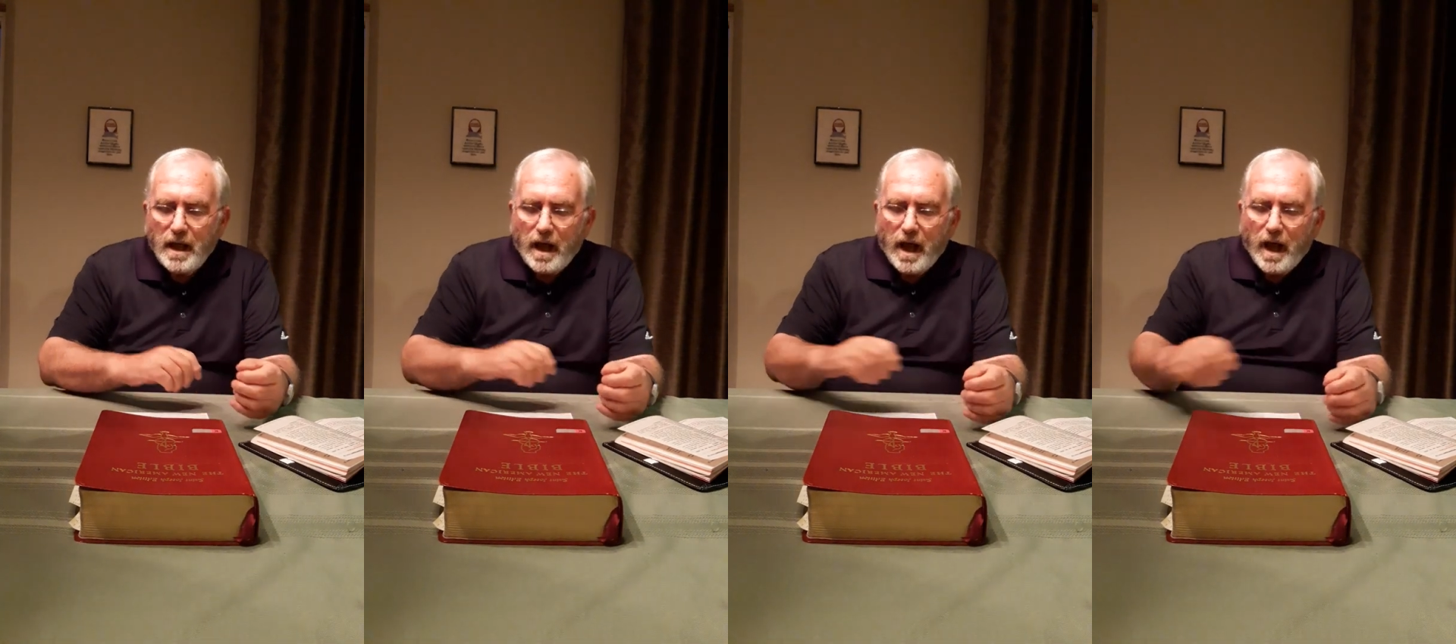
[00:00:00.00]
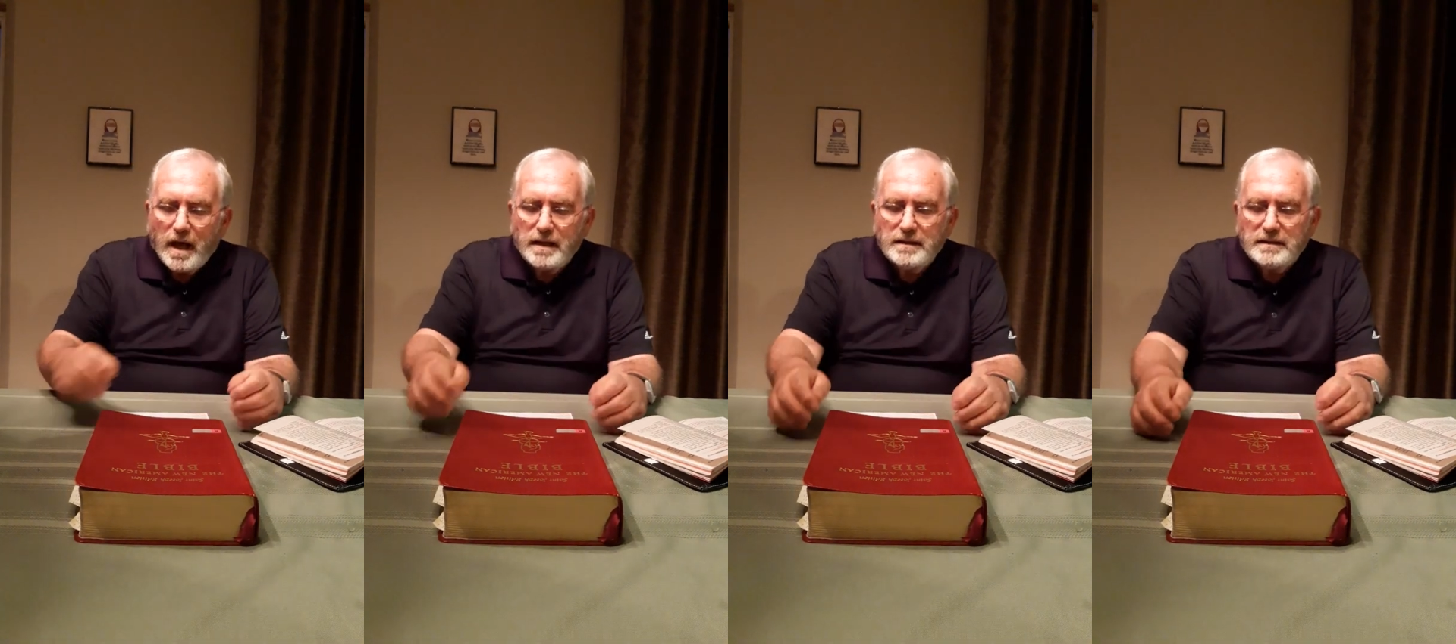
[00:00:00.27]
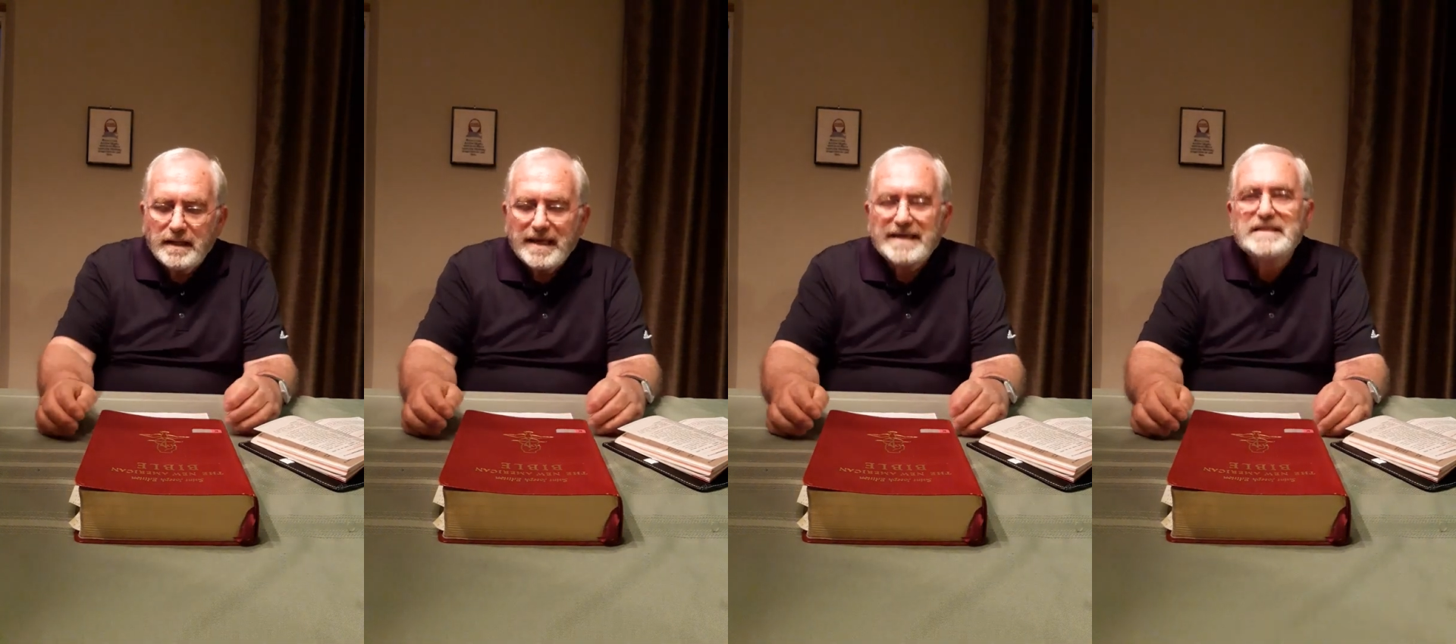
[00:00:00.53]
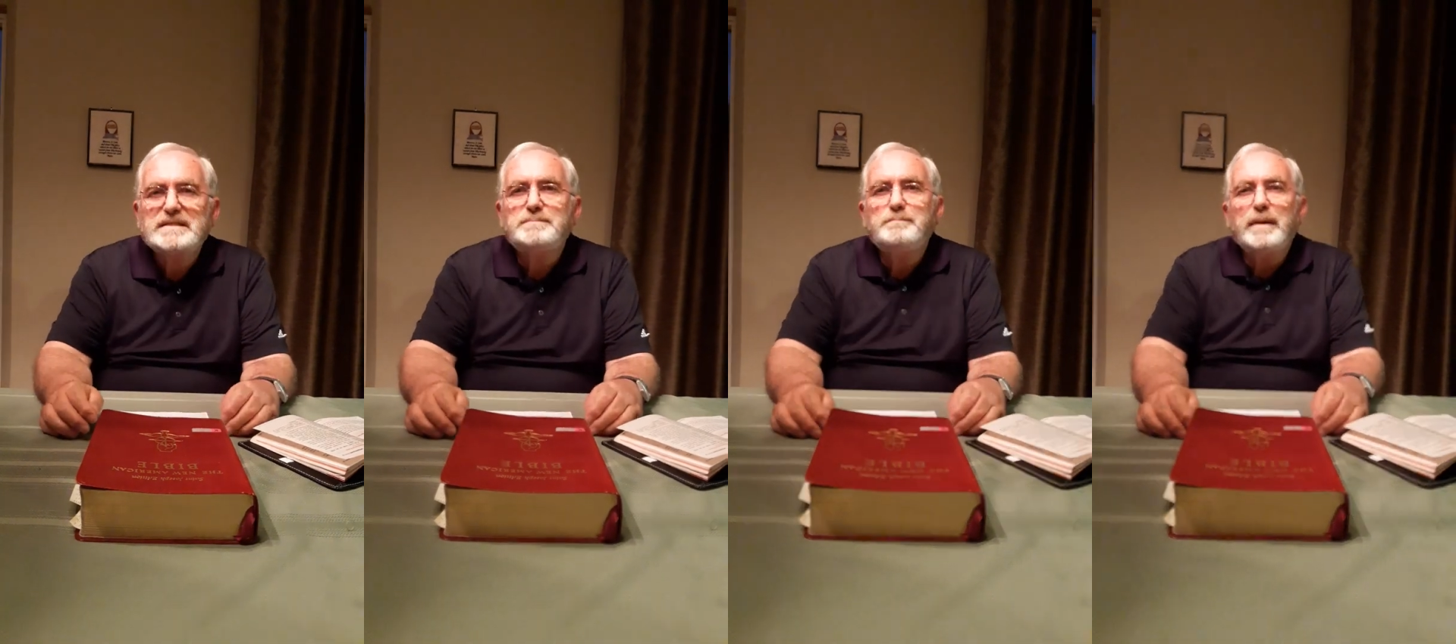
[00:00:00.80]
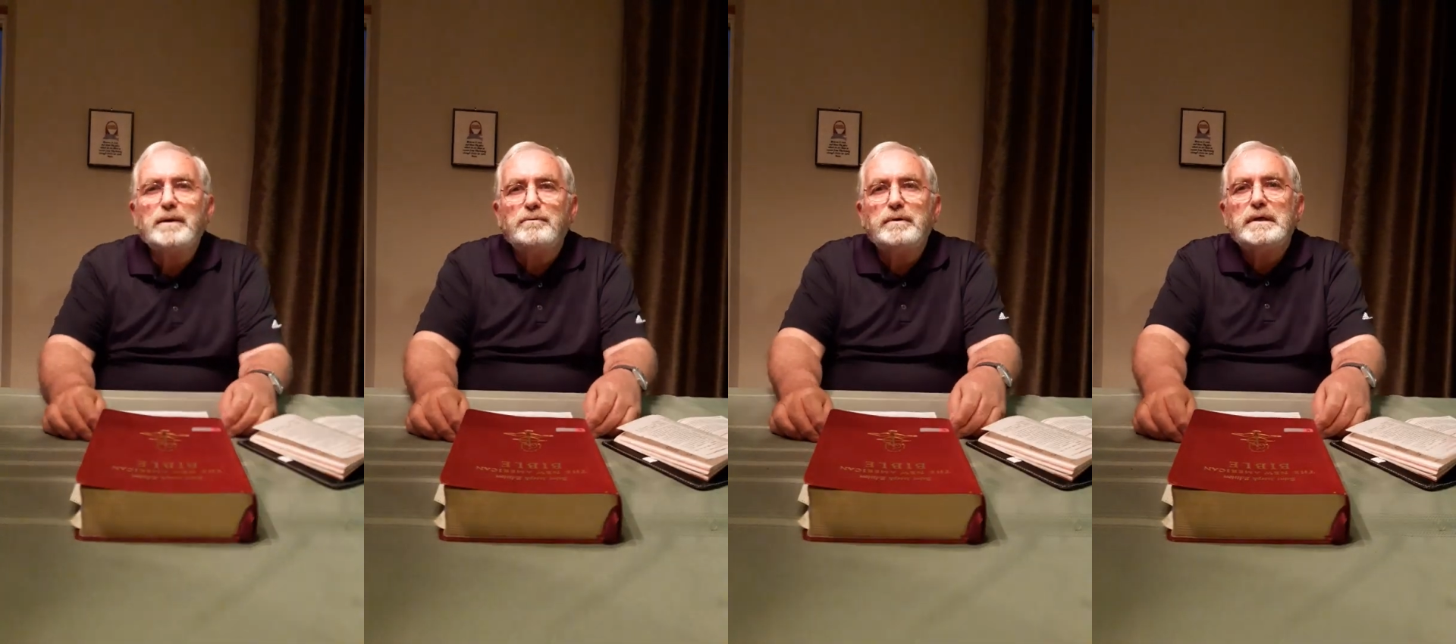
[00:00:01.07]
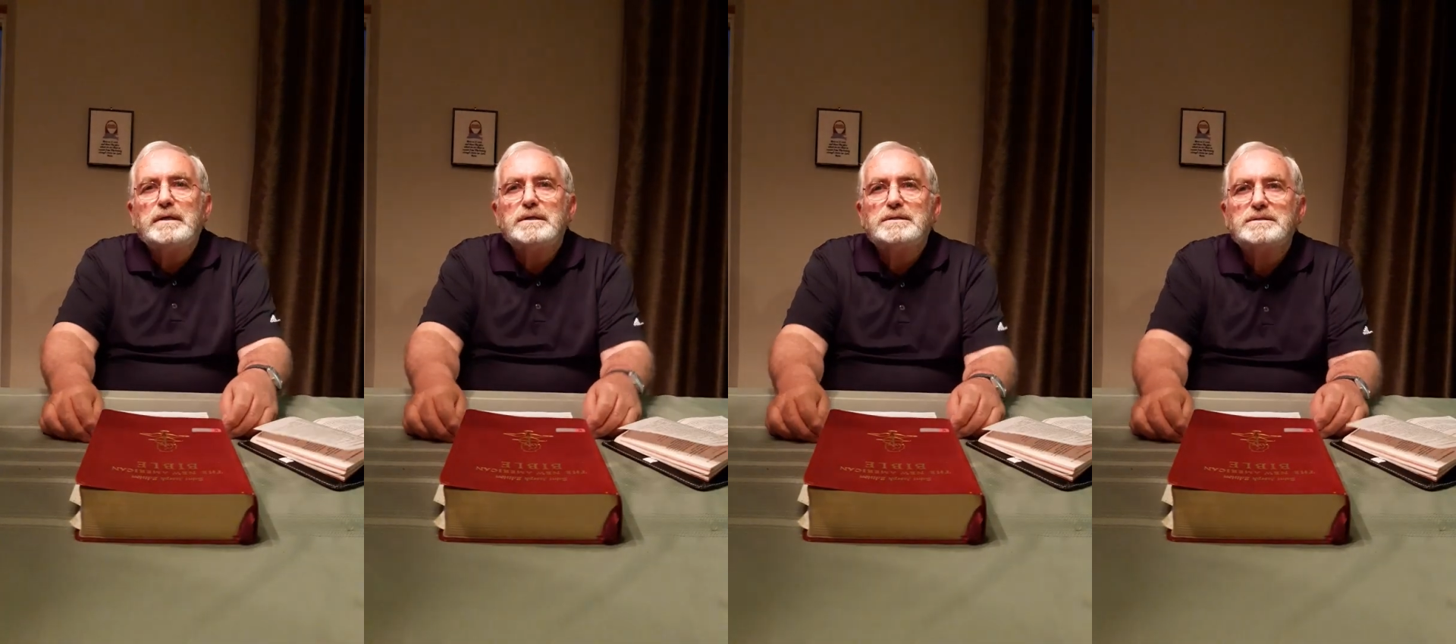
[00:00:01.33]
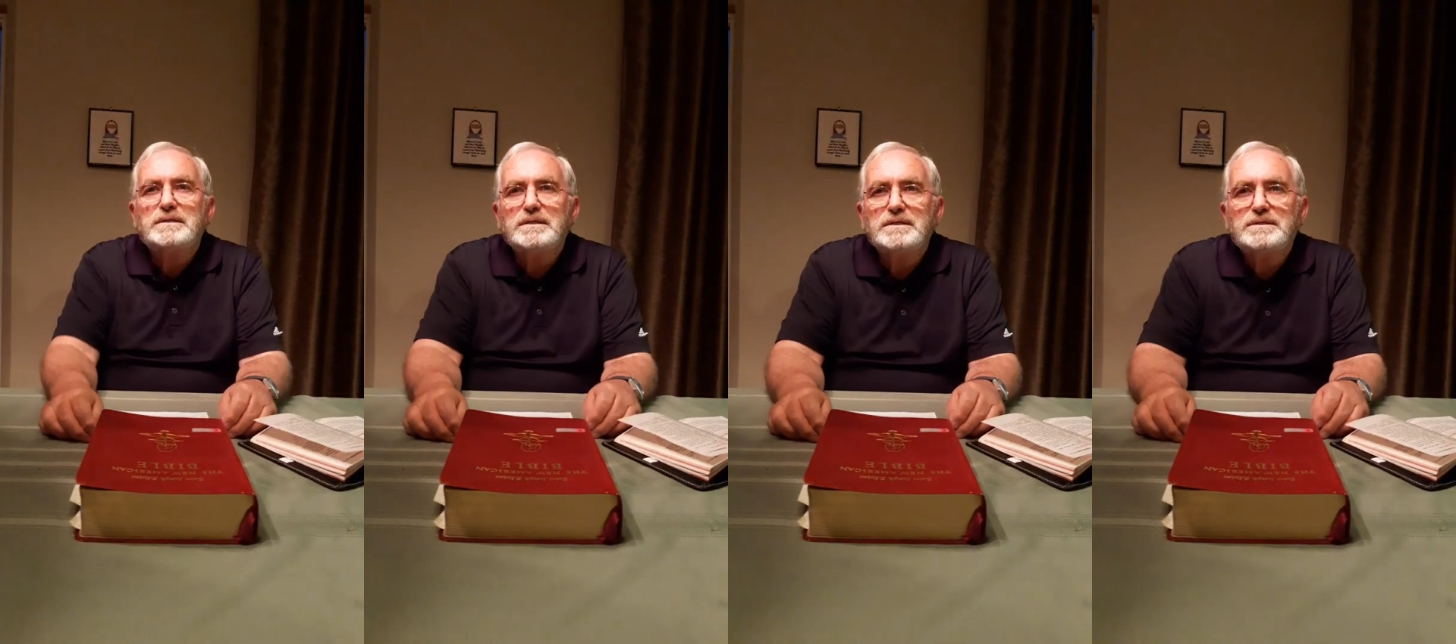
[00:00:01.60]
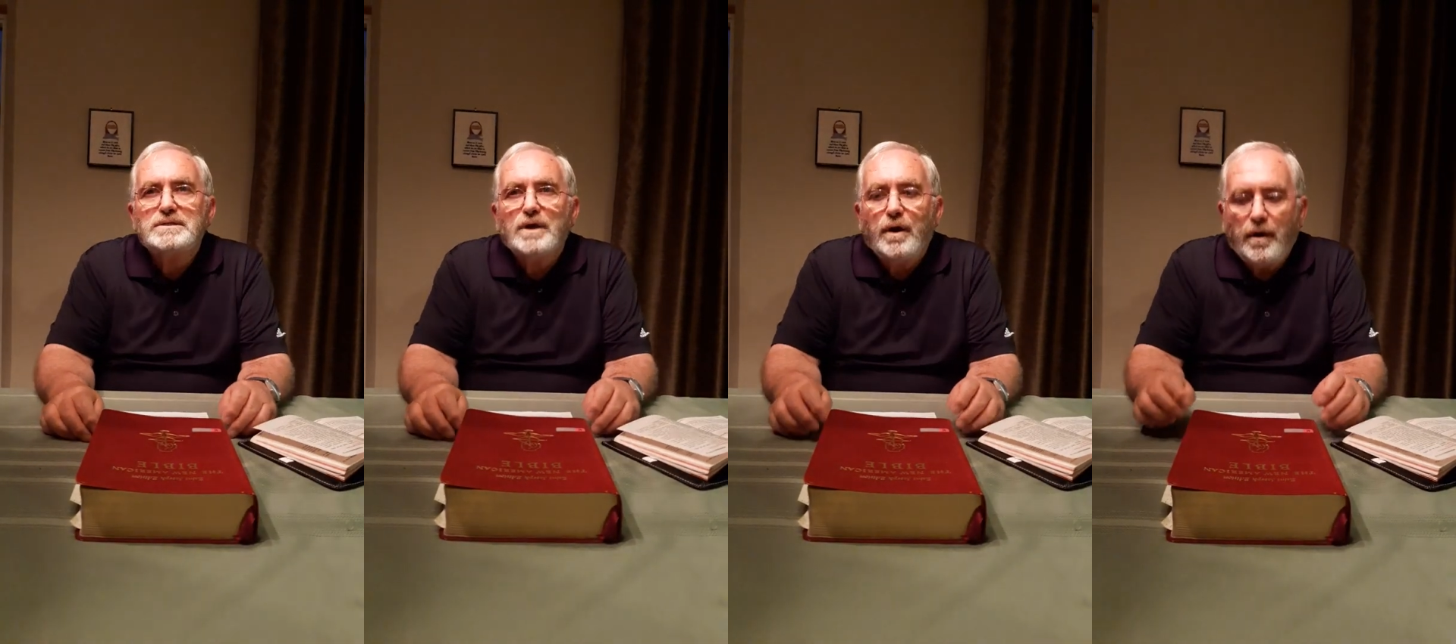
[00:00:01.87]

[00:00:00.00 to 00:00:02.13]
on experiences